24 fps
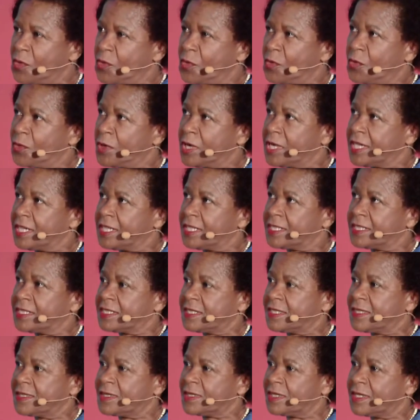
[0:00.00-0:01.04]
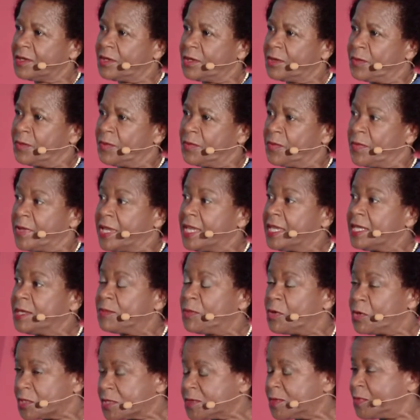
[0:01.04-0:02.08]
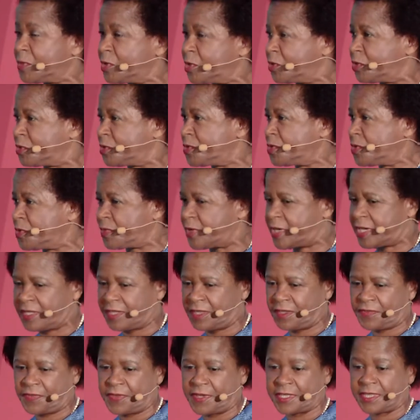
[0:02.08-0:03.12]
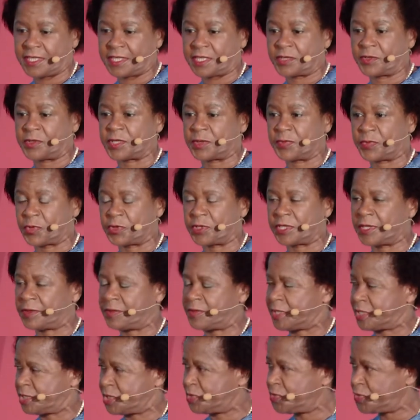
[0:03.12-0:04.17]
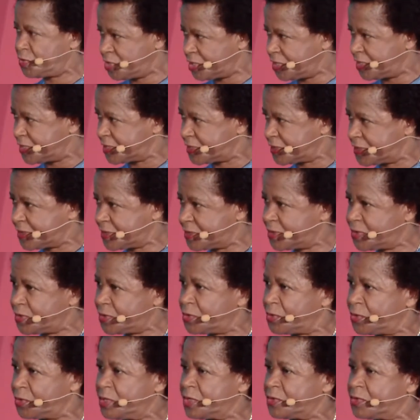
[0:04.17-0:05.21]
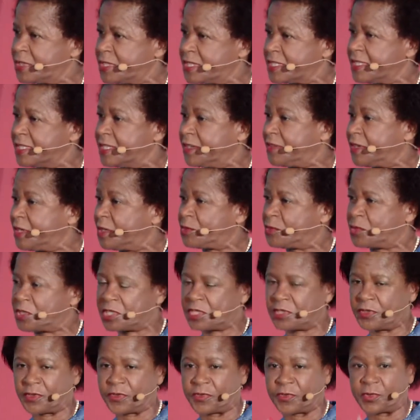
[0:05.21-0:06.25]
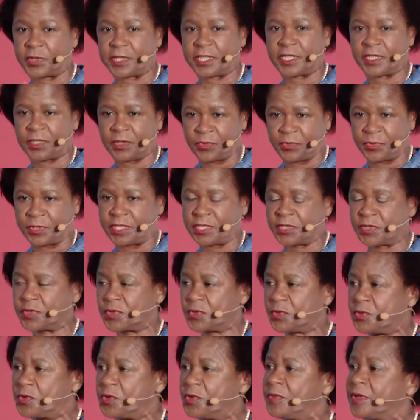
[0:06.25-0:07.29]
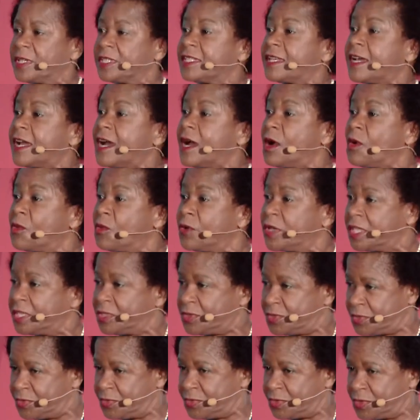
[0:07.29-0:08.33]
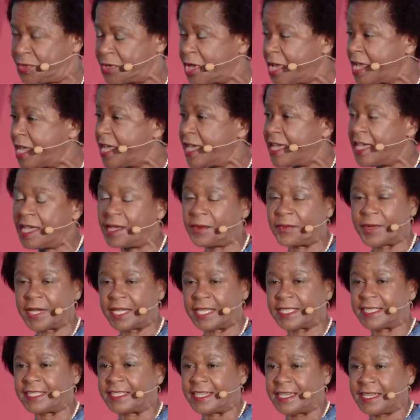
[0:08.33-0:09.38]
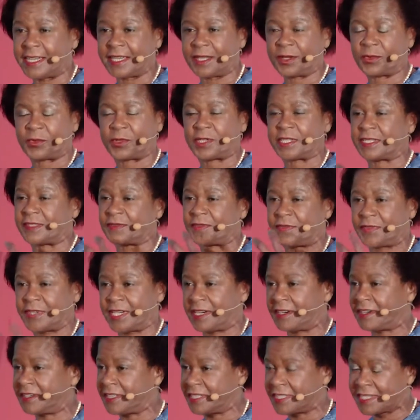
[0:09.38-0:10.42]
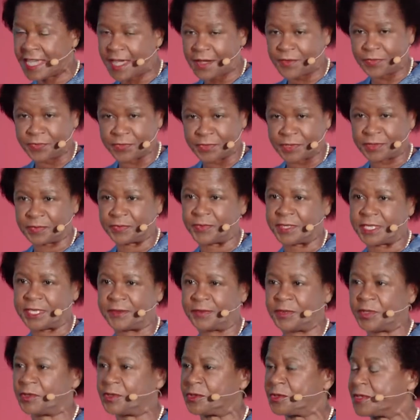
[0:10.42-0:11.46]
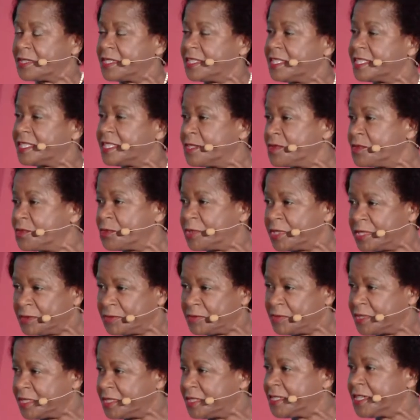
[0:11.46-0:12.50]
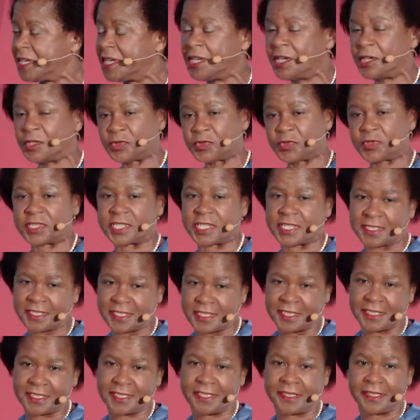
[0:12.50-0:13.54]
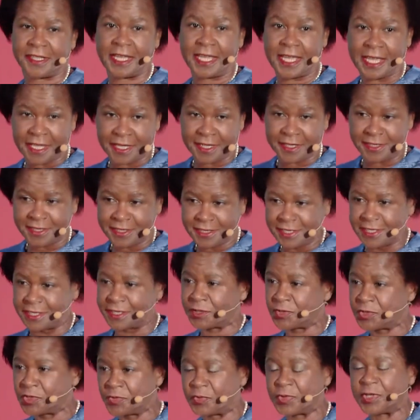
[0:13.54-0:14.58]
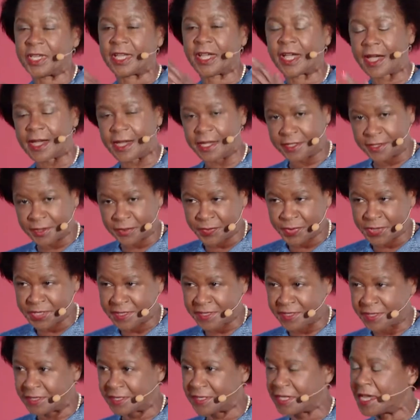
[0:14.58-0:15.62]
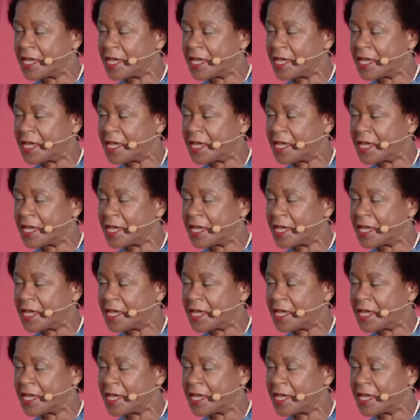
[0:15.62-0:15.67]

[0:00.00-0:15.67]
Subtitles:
was made possible also by the fact that I was brought up by two teachers. So it was never a question of whether you went to school, but how well you do. And my dad was very tough with me because he didn't want me to just get an A. It had to be 100%.